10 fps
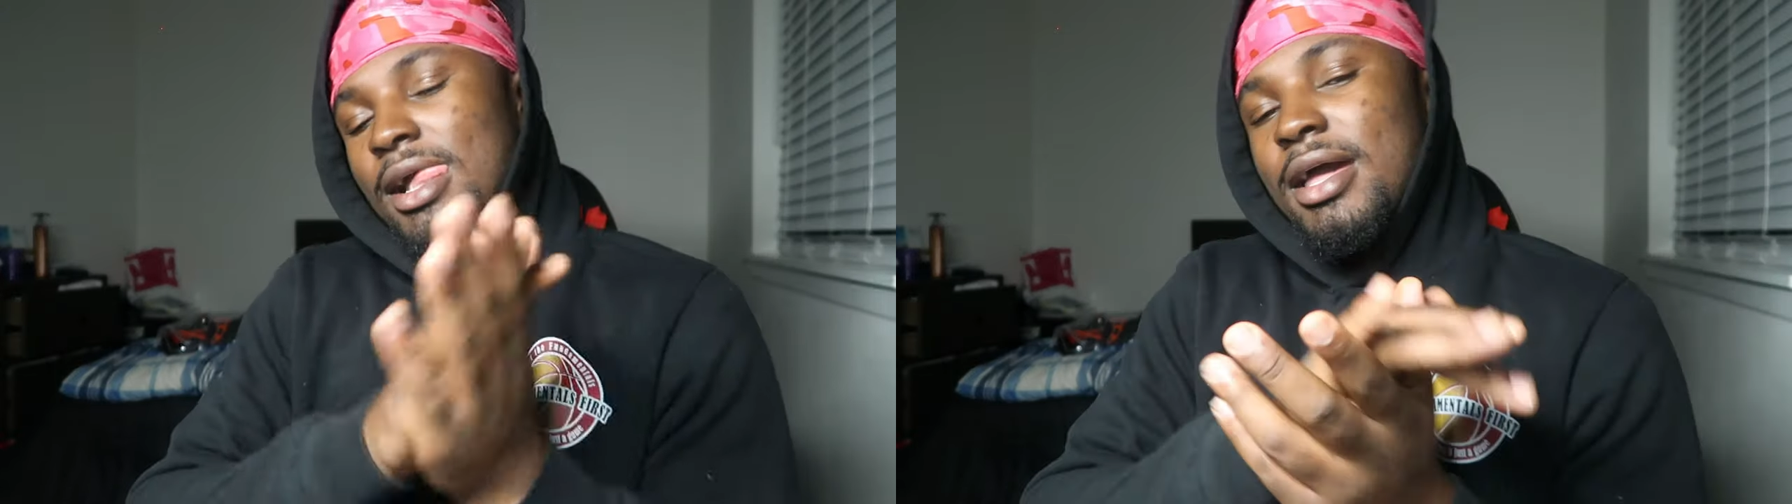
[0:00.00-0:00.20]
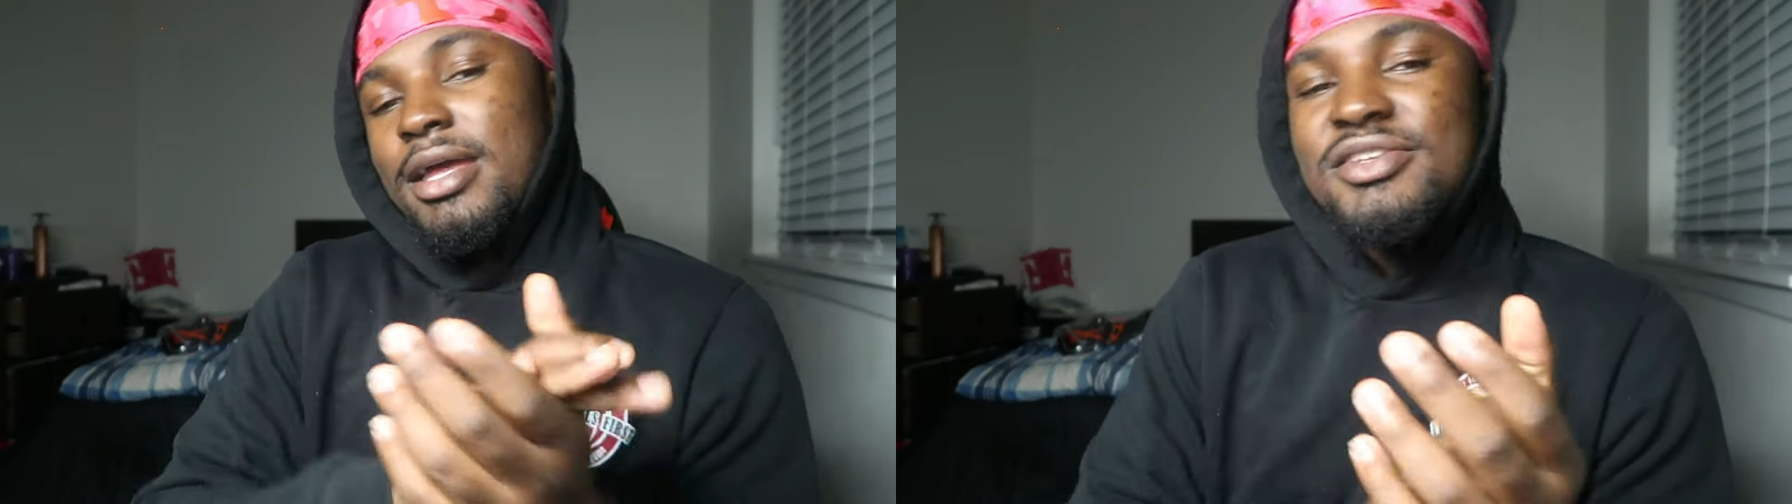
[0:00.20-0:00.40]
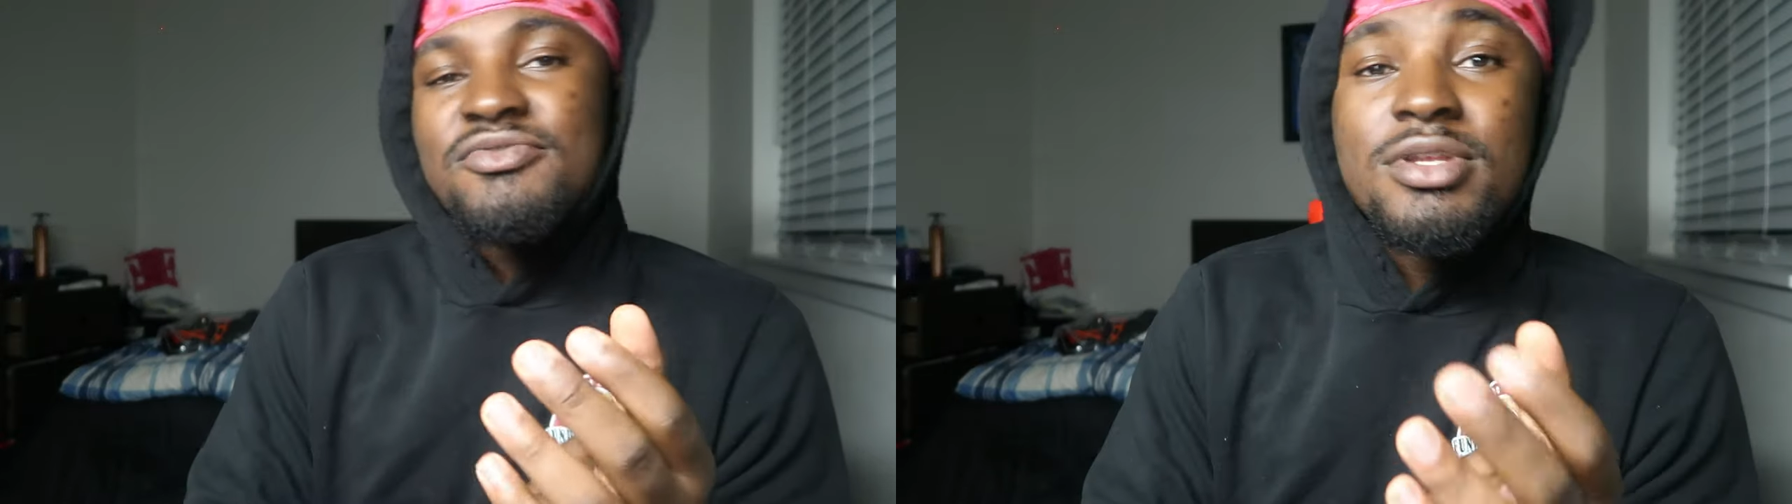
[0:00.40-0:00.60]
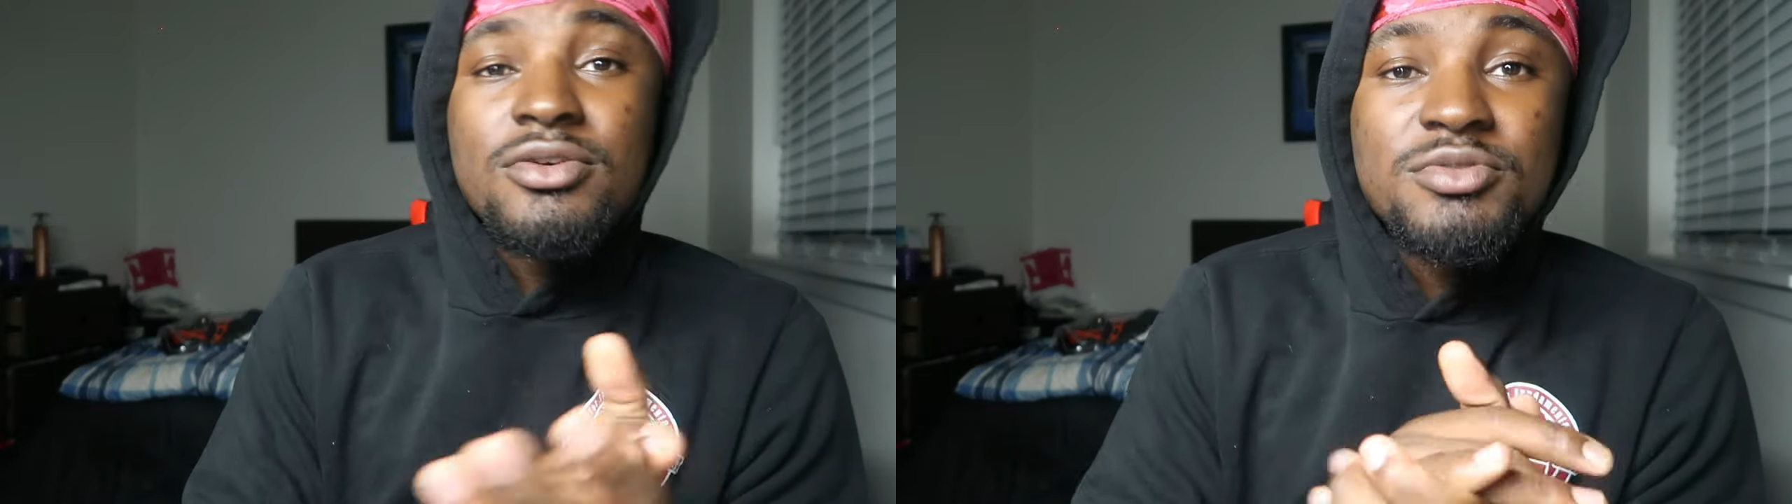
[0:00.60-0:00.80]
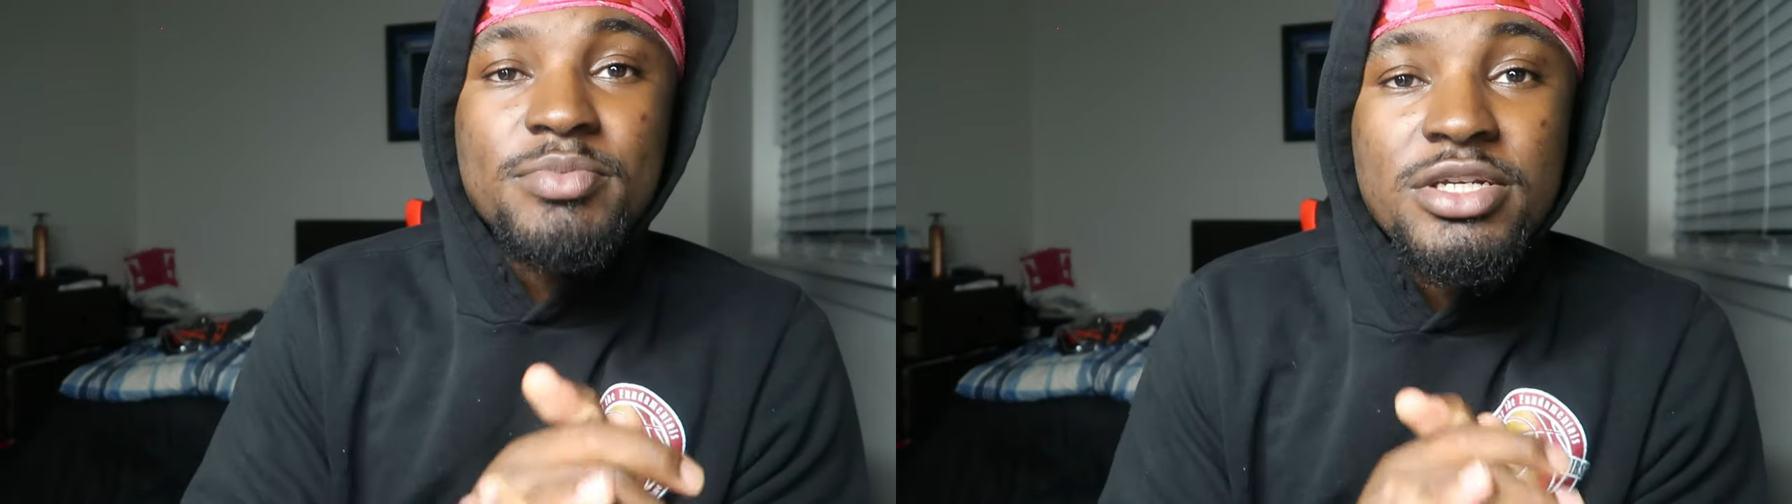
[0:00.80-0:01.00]
Hey, this
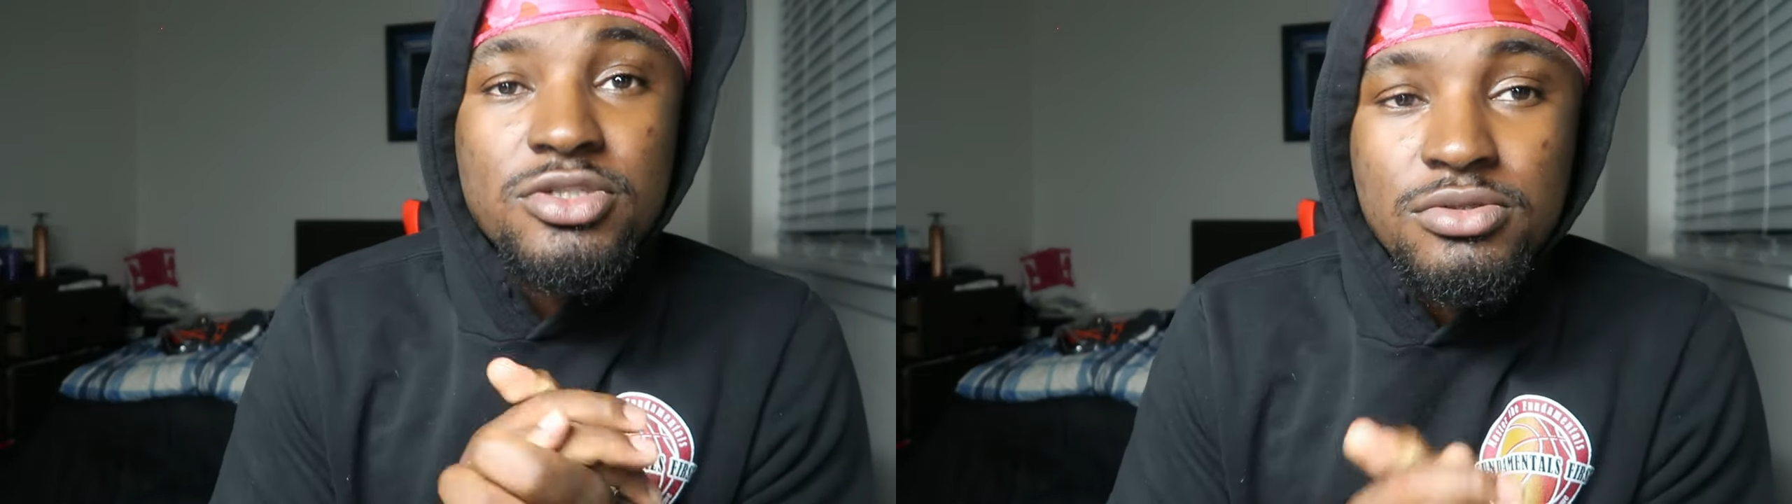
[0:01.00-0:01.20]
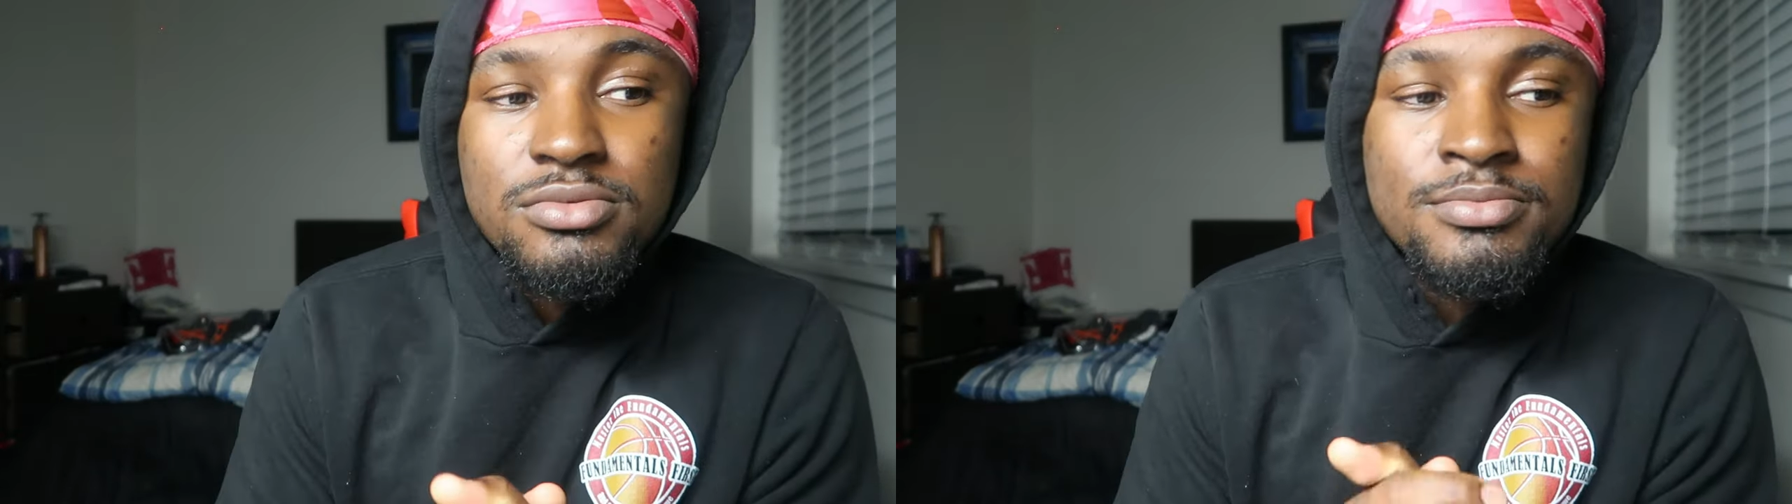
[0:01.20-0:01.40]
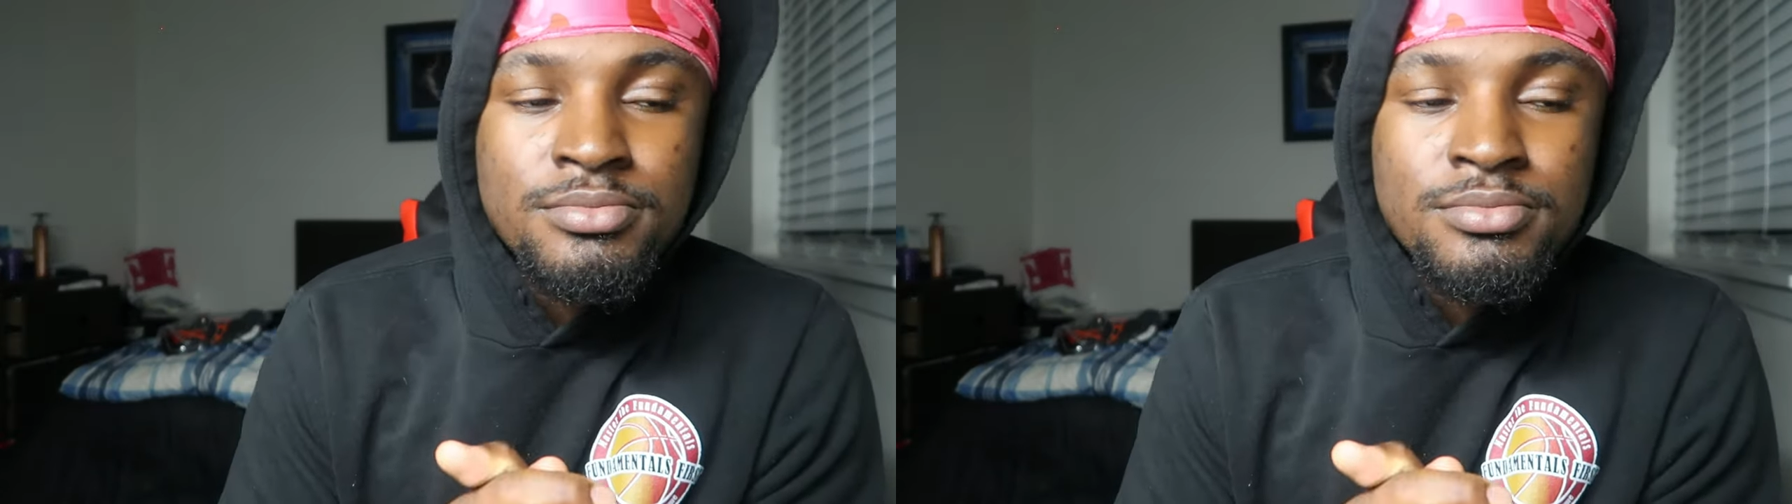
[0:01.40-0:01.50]
video is special